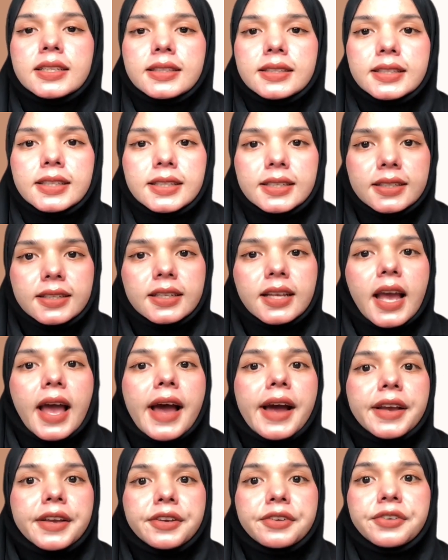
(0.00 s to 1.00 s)
Third,
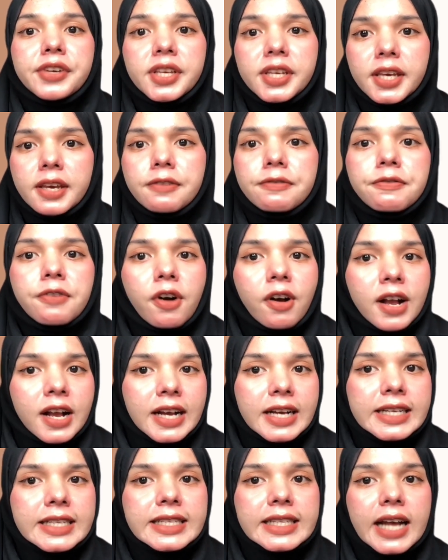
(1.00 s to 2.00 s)
aggregate
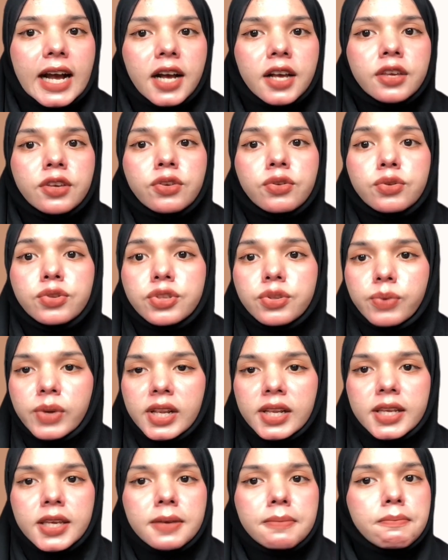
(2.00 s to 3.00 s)
forecasts are
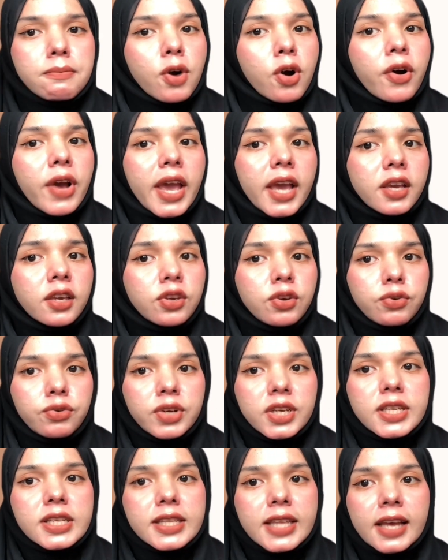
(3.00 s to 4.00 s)
usually more
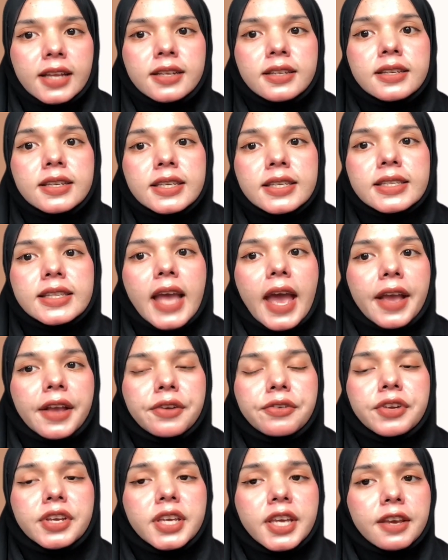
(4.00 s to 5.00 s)
accurate than
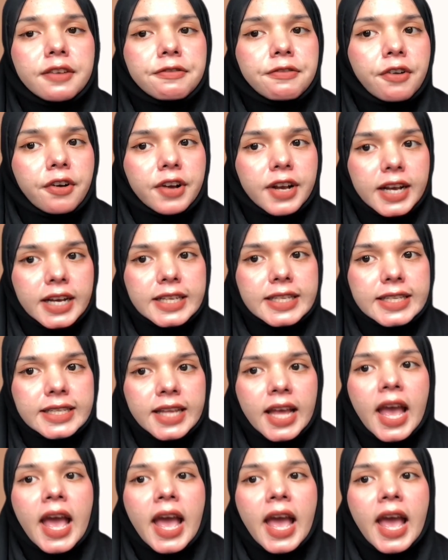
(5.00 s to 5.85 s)
disaggregate forecasts,